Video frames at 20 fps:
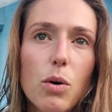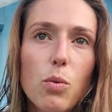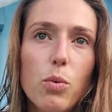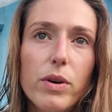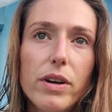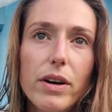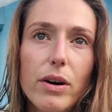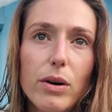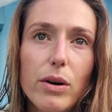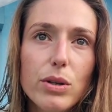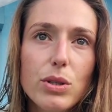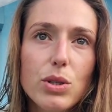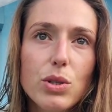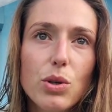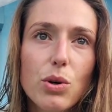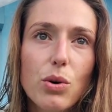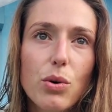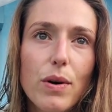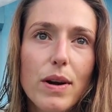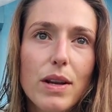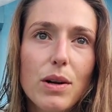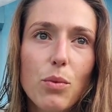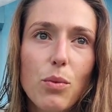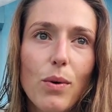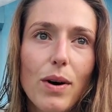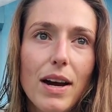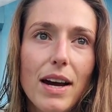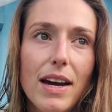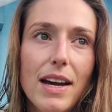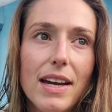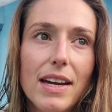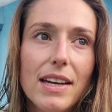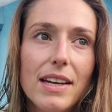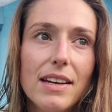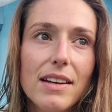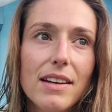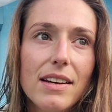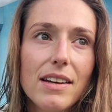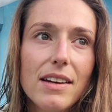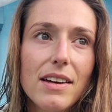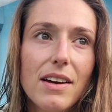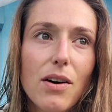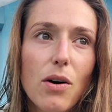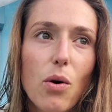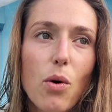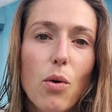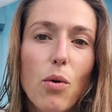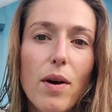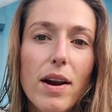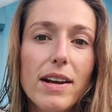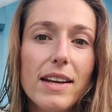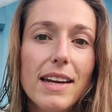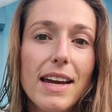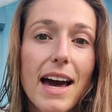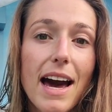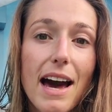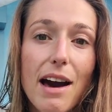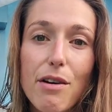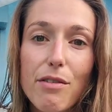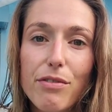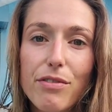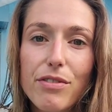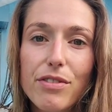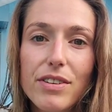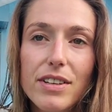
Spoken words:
we also, in a way, already have.